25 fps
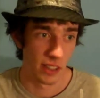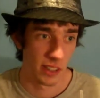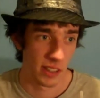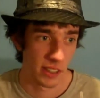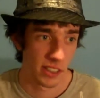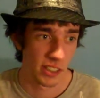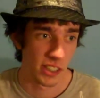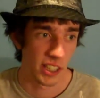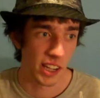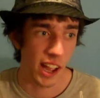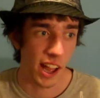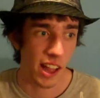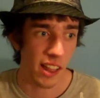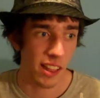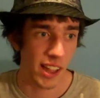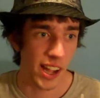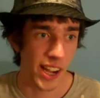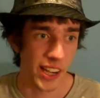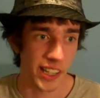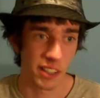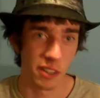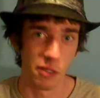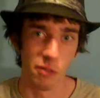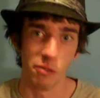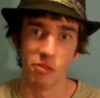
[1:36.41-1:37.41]
see, I
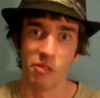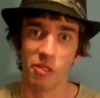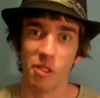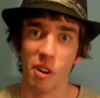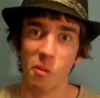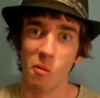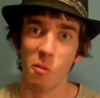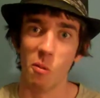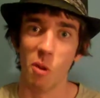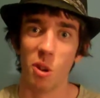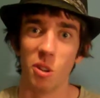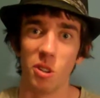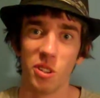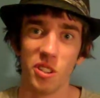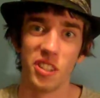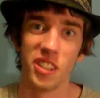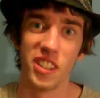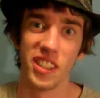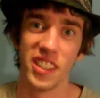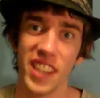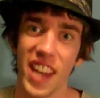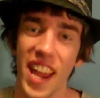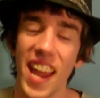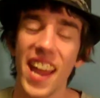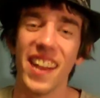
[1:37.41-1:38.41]
like them from 1
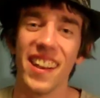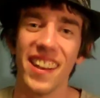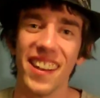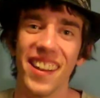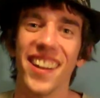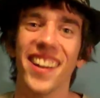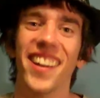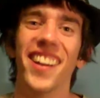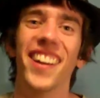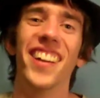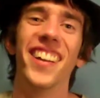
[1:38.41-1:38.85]
to 10,